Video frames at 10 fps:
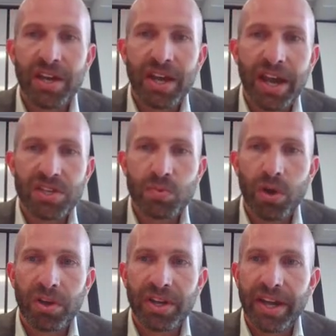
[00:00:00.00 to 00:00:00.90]
as
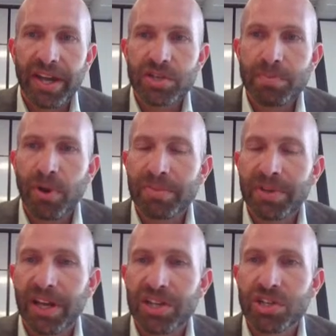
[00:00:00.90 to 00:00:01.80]
working age
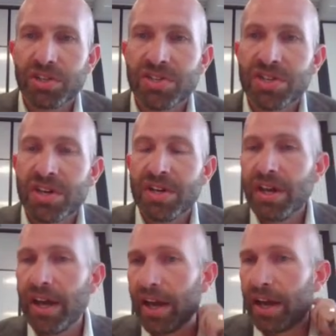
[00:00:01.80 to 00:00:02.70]
populations
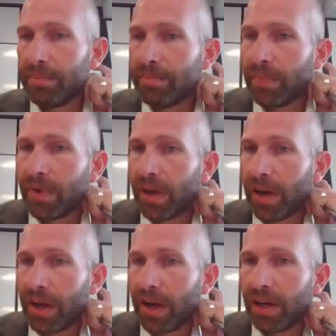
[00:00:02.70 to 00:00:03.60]

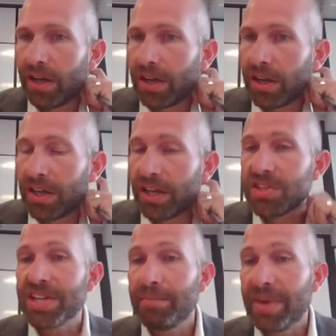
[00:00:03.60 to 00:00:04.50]
in
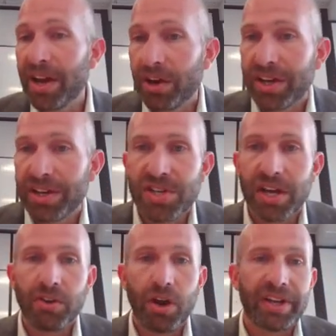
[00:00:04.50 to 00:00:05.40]
some areas
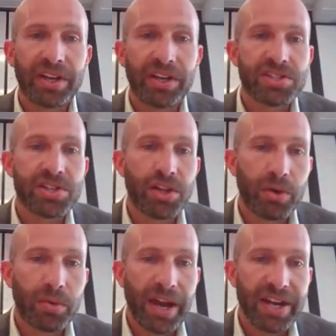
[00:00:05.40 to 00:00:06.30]
are growing at a
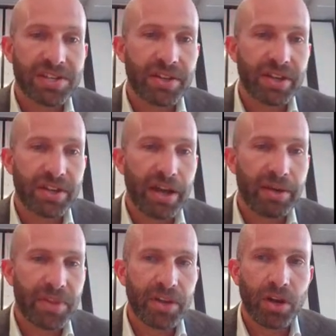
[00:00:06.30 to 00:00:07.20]
slower rate than
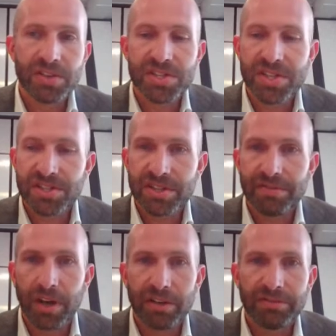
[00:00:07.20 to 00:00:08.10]
over 65.